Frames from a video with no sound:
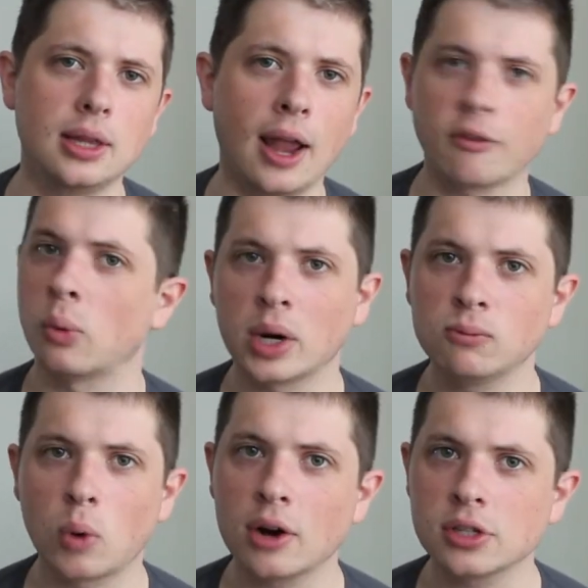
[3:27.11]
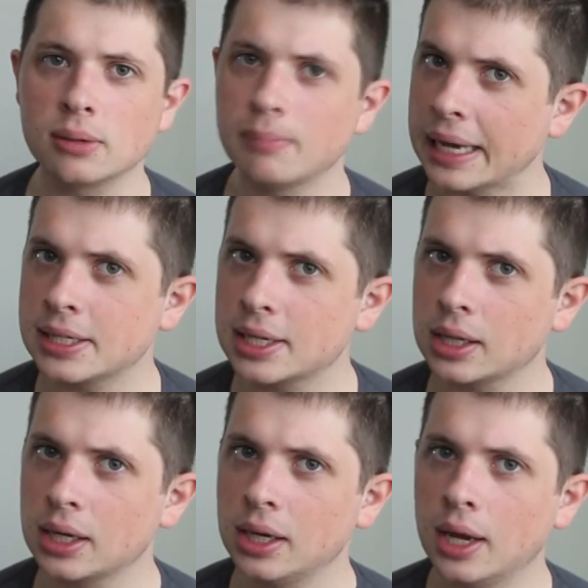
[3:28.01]
Everyone wears them
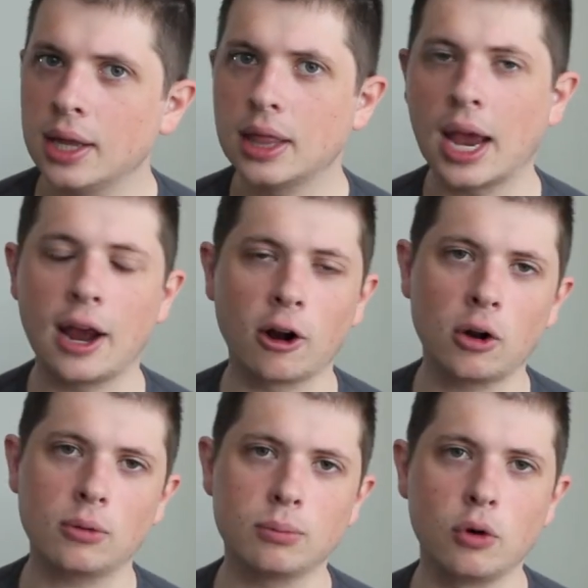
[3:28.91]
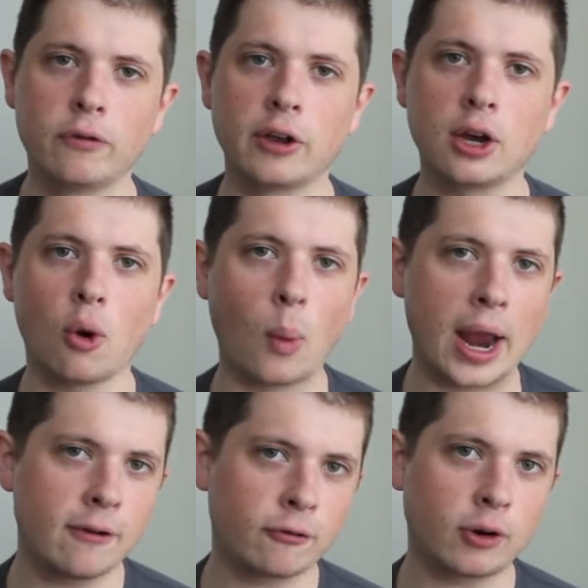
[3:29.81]
basically. They are moving
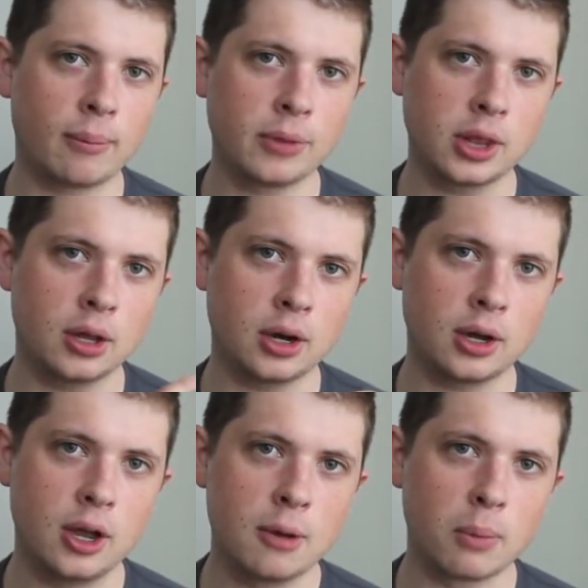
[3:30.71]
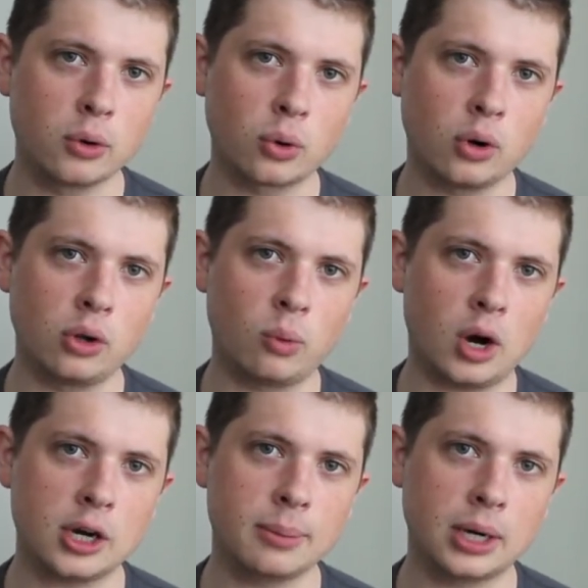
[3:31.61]
away from the Motorola
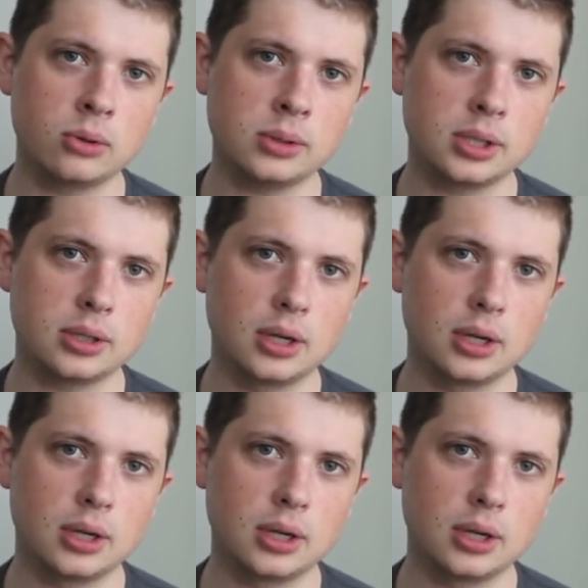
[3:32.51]
walkabout,